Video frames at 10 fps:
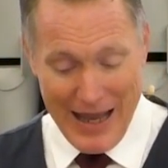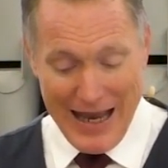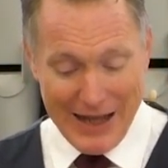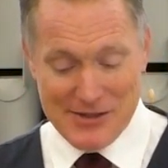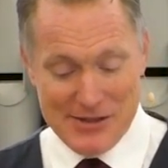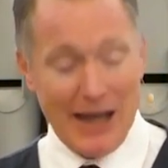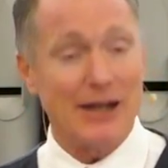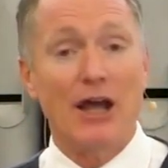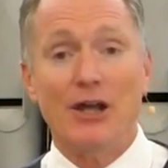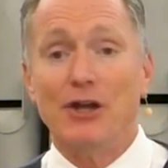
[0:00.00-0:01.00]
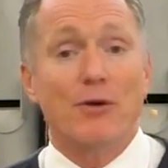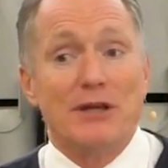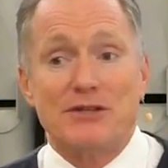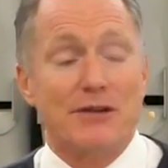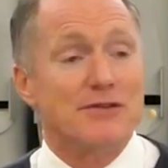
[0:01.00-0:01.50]
Instead, you know what
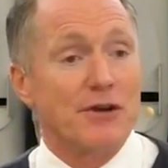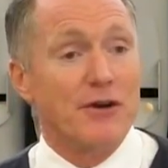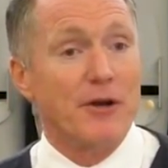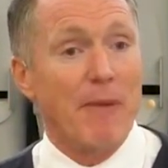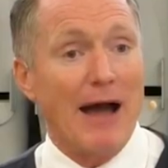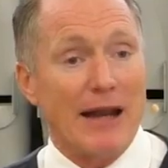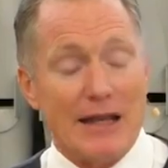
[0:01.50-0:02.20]
he's concerned about?